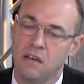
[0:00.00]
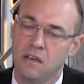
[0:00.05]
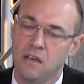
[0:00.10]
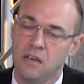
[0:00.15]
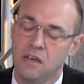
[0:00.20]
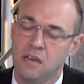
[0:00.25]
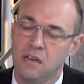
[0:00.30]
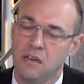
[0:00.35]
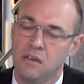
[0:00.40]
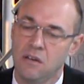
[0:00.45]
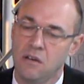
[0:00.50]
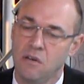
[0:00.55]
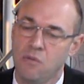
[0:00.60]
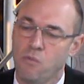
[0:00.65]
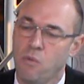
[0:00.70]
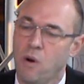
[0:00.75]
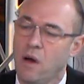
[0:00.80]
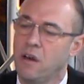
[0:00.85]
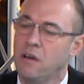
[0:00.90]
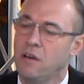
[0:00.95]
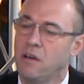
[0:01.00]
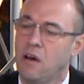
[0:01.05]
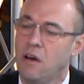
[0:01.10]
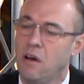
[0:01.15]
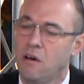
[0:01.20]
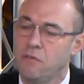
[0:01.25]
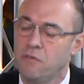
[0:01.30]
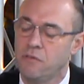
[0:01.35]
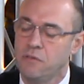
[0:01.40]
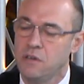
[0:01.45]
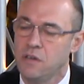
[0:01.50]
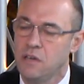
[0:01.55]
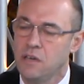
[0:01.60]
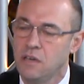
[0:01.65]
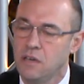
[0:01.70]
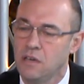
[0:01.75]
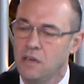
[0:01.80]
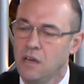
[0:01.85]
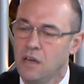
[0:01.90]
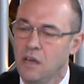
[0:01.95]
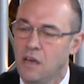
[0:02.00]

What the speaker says: in one of the